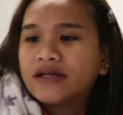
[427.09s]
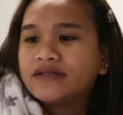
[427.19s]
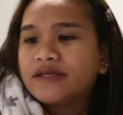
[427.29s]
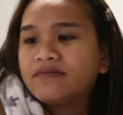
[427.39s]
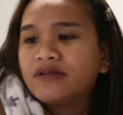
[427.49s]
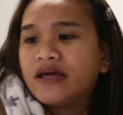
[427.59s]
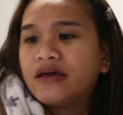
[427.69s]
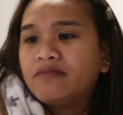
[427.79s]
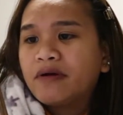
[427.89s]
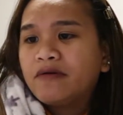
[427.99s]
that same
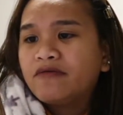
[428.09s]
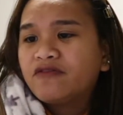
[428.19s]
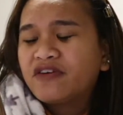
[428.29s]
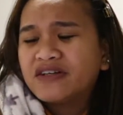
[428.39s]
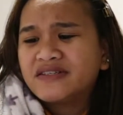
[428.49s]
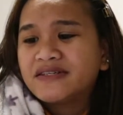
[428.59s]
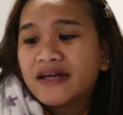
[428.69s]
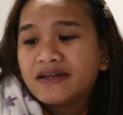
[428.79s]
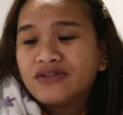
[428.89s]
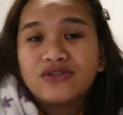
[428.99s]
day, my friends
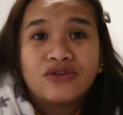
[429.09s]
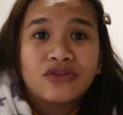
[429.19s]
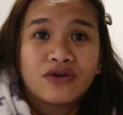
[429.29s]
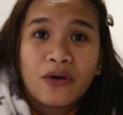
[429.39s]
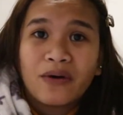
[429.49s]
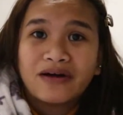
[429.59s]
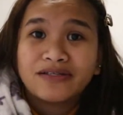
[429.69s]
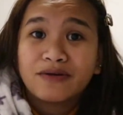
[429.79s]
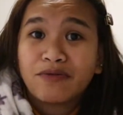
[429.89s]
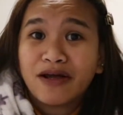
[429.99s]
decided to throw a
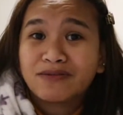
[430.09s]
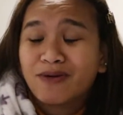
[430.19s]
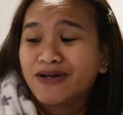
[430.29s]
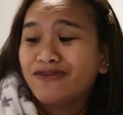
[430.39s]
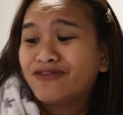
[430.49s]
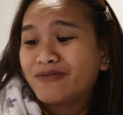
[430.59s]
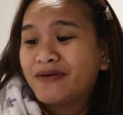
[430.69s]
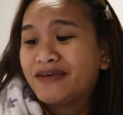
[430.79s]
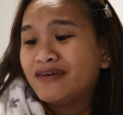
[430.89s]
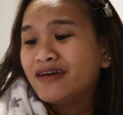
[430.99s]
surprise party for
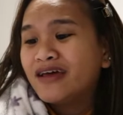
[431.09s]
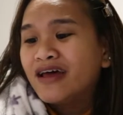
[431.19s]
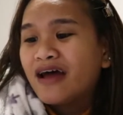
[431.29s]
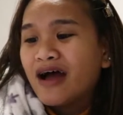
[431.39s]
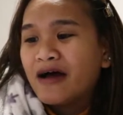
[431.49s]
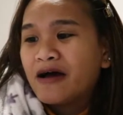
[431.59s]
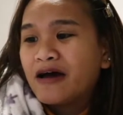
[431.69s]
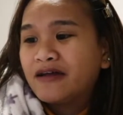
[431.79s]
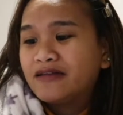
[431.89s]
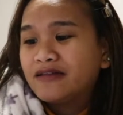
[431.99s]
me
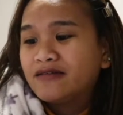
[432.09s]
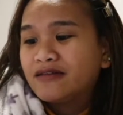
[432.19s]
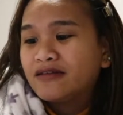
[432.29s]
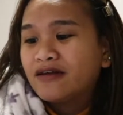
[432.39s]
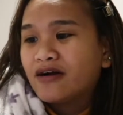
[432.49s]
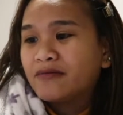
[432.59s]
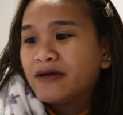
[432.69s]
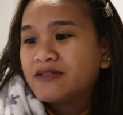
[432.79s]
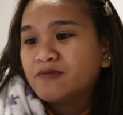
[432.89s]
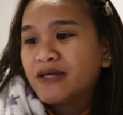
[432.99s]
at our
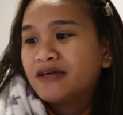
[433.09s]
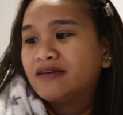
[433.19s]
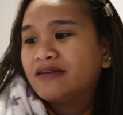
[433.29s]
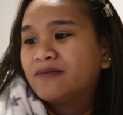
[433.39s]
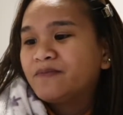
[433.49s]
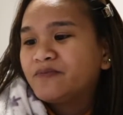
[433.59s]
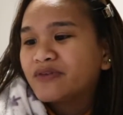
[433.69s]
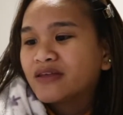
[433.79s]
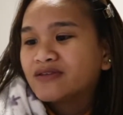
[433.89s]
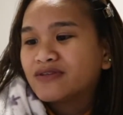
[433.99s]
basement.
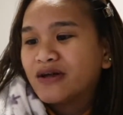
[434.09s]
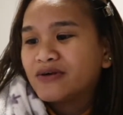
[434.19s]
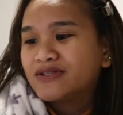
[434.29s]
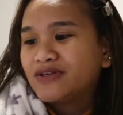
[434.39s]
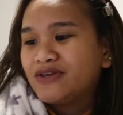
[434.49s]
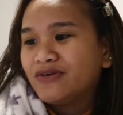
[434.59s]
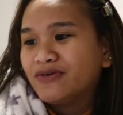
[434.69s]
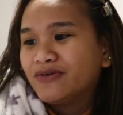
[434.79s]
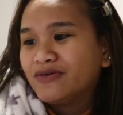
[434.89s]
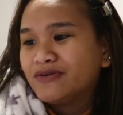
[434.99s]
So that was
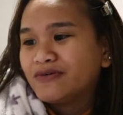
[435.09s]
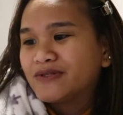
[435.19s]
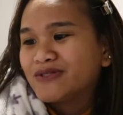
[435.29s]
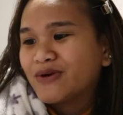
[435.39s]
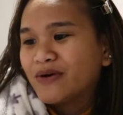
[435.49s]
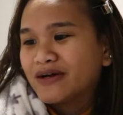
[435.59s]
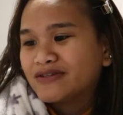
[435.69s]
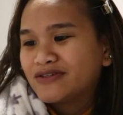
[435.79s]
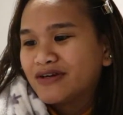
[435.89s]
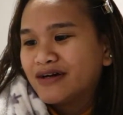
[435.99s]
cute. It was so
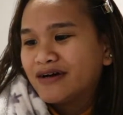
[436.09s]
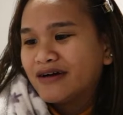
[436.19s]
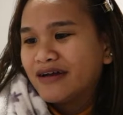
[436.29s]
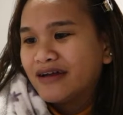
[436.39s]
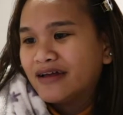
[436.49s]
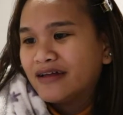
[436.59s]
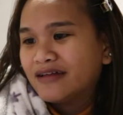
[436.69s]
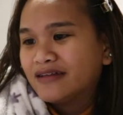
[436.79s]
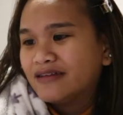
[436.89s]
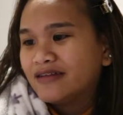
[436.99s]
extra
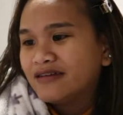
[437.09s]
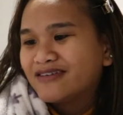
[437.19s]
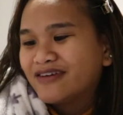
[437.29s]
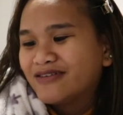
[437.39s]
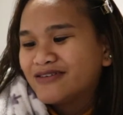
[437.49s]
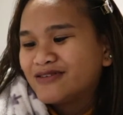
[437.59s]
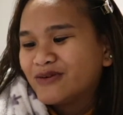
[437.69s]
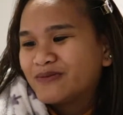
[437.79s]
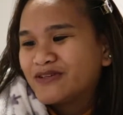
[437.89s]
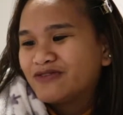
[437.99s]
and that was
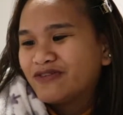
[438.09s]
so much